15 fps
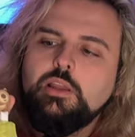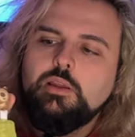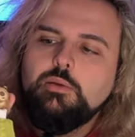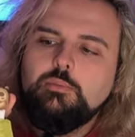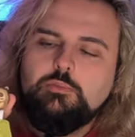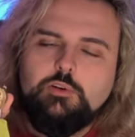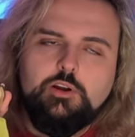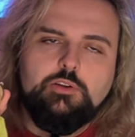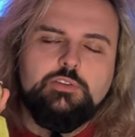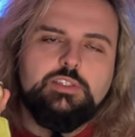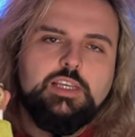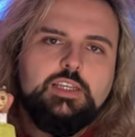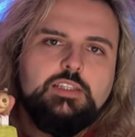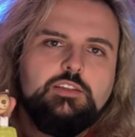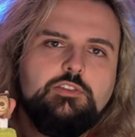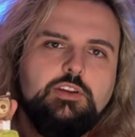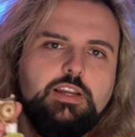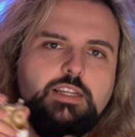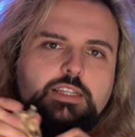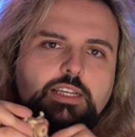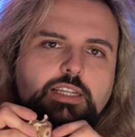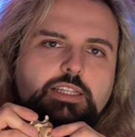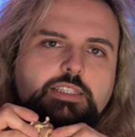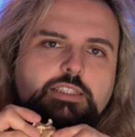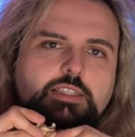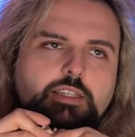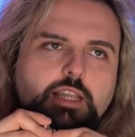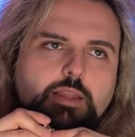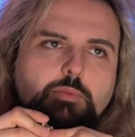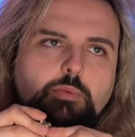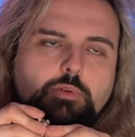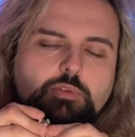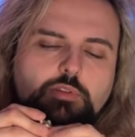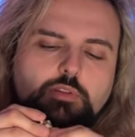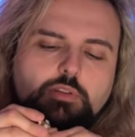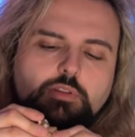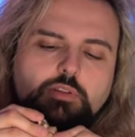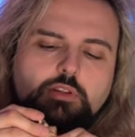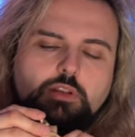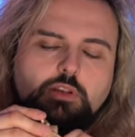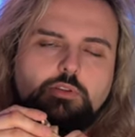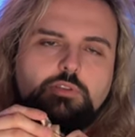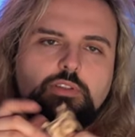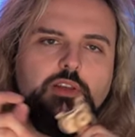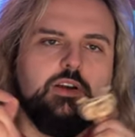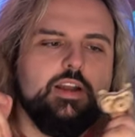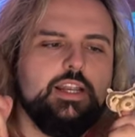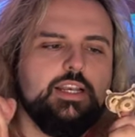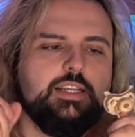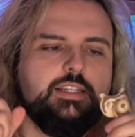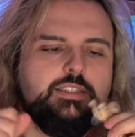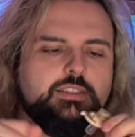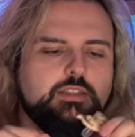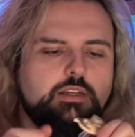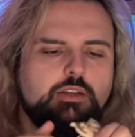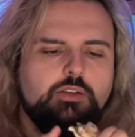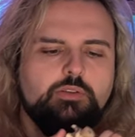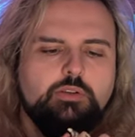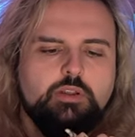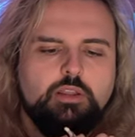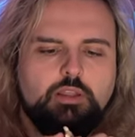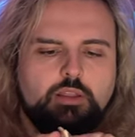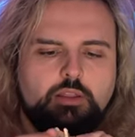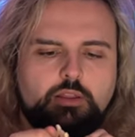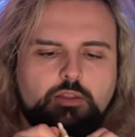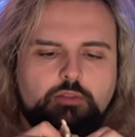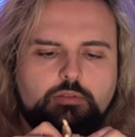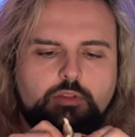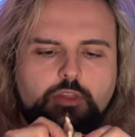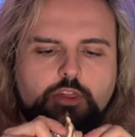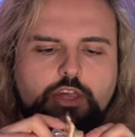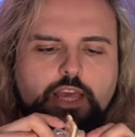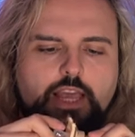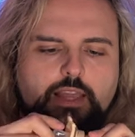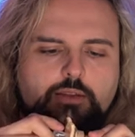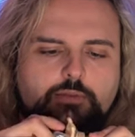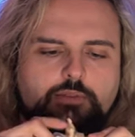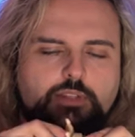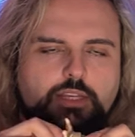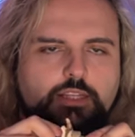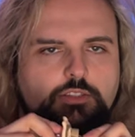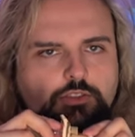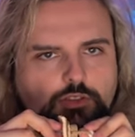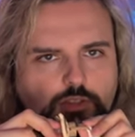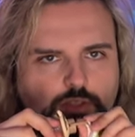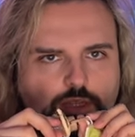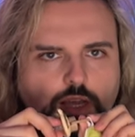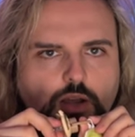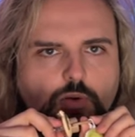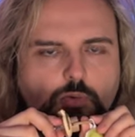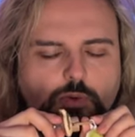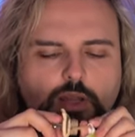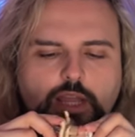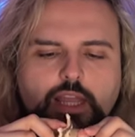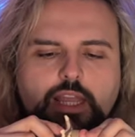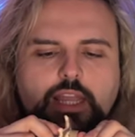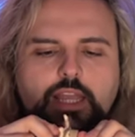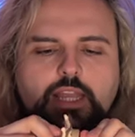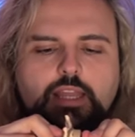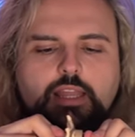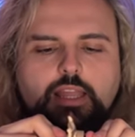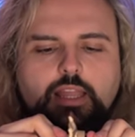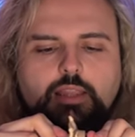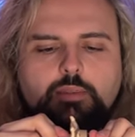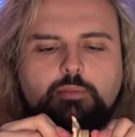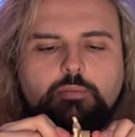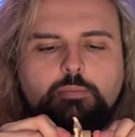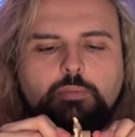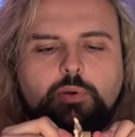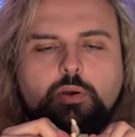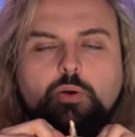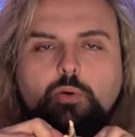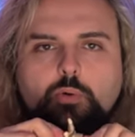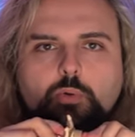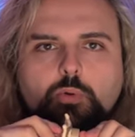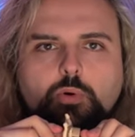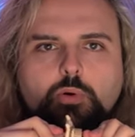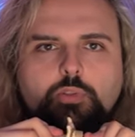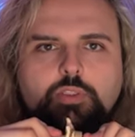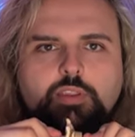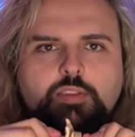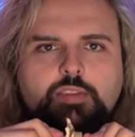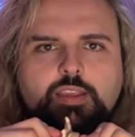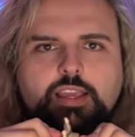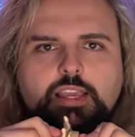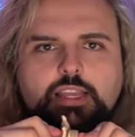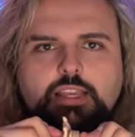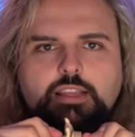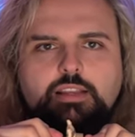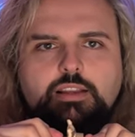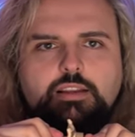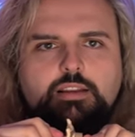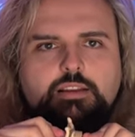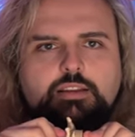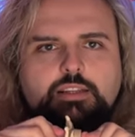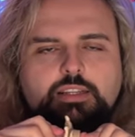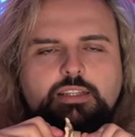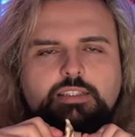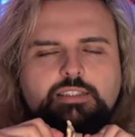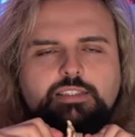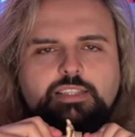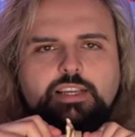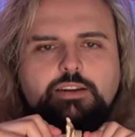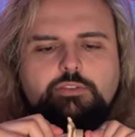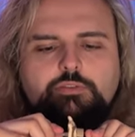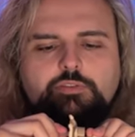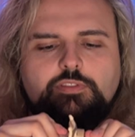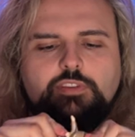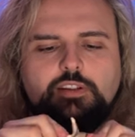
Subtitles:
processed correctly, so they wasn't glued tightly, so the check was literally to hold it here and pull on the teat itself.